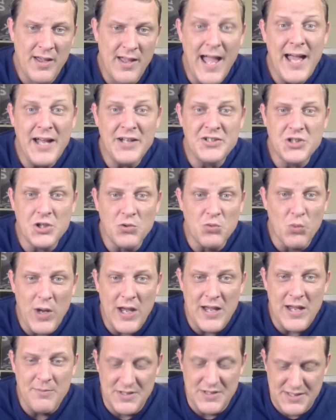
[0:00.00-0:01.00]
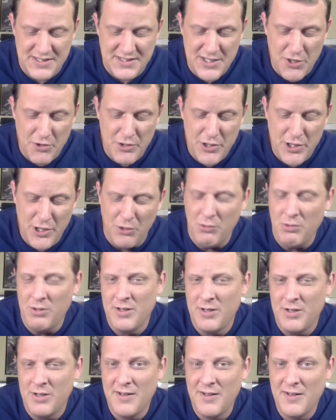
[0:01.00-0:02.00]
Edge and Rey Mysterio
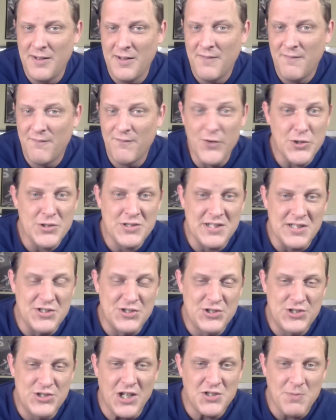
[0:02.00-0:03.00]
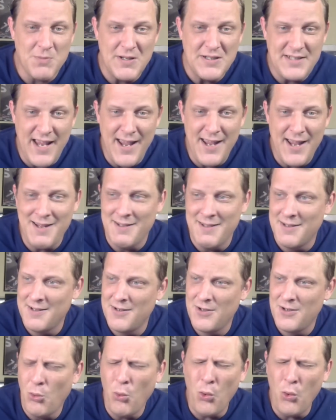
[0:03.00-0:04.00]
versus Judgment Day.
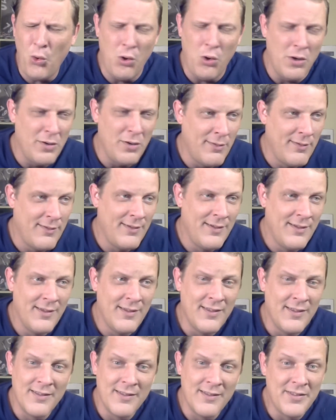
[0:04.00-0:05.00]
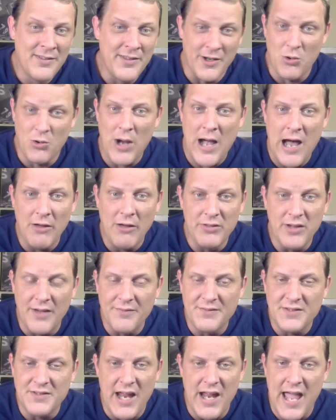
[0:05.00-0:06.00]
Woo! The crowd
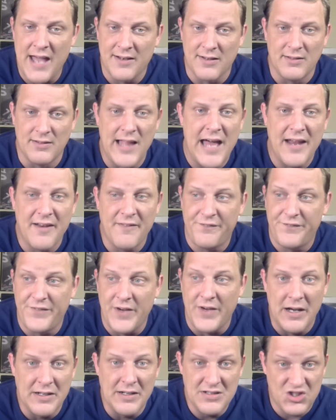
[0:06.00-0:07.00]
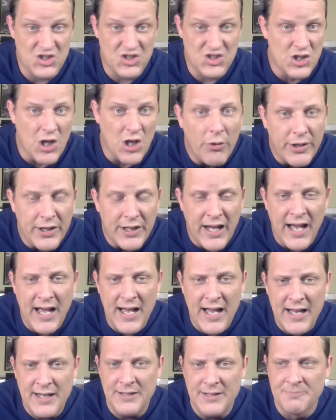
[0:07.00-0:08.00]
loved it, had a lot of fun. So did
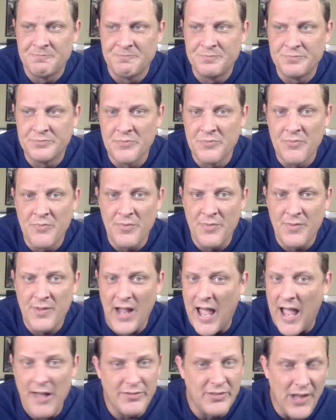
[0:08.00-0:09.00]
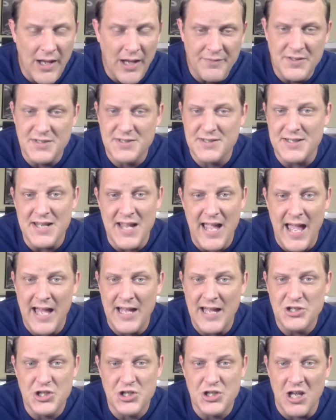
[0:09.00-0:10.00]
I. I'd love to see
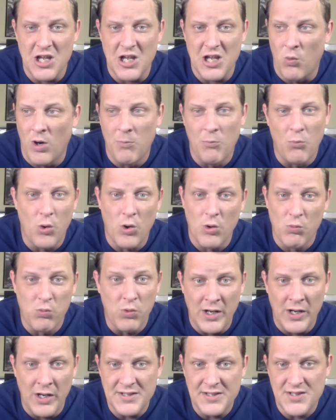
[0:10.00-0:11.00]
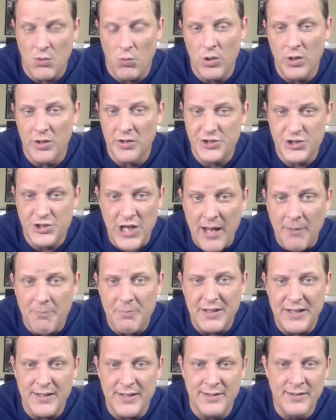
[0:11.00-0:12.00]
Edge get one more run as a world
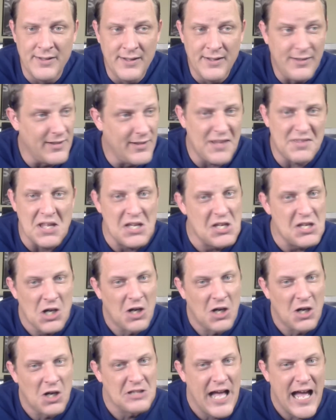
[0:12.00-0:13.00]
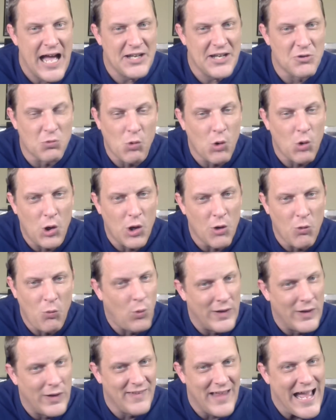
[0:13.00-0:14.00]
champion. Let the young lion roar
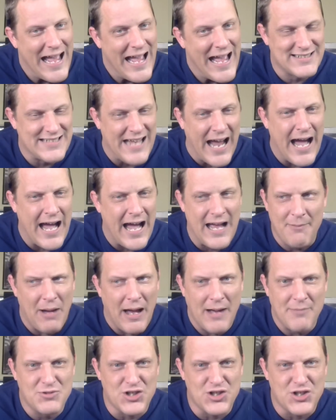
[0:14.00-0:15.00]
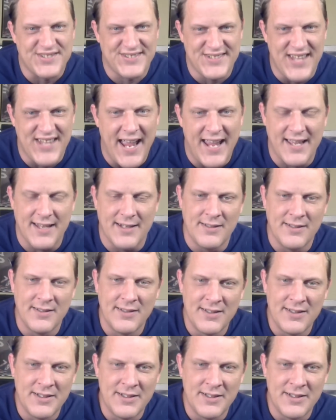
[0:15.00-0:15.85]
one last time. I'm just saying.